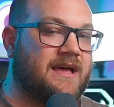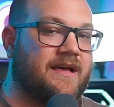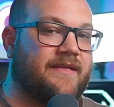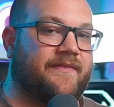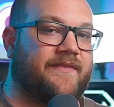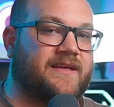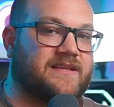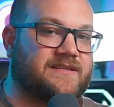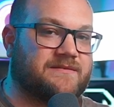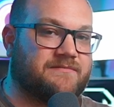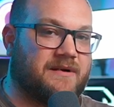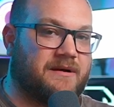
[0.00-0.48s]

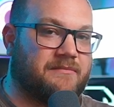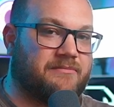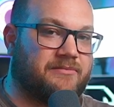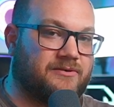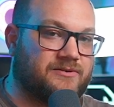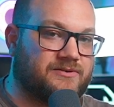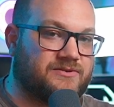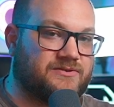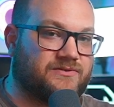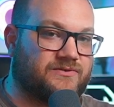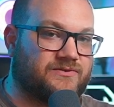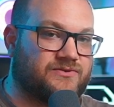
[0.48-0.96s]
That's my
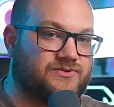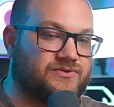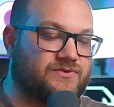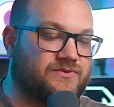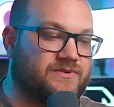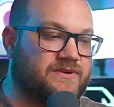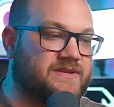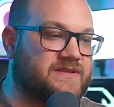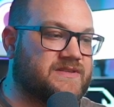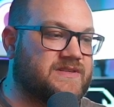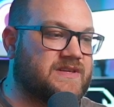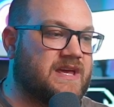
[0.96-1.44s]
personal
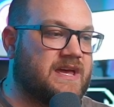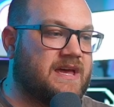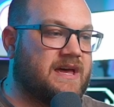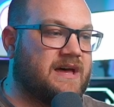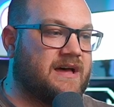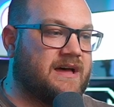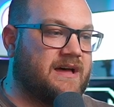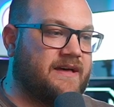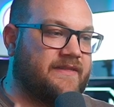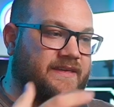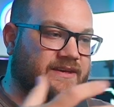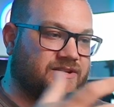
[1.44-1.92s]
choice.
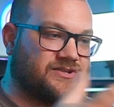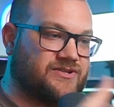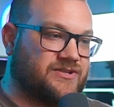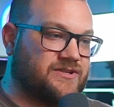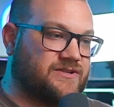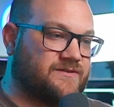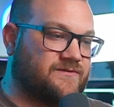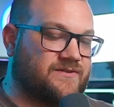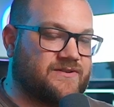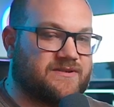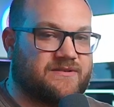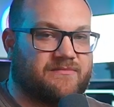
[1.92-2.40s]
Uh, that's
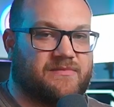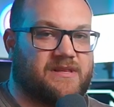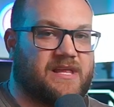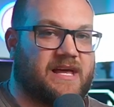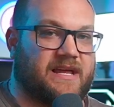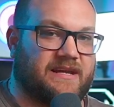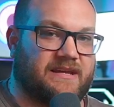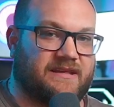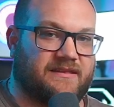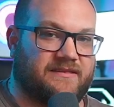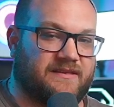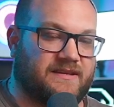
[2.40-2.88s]
just for some
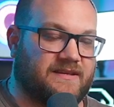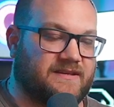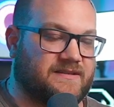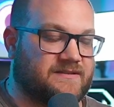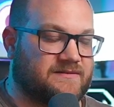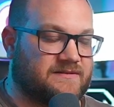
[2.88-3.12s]
lighting things.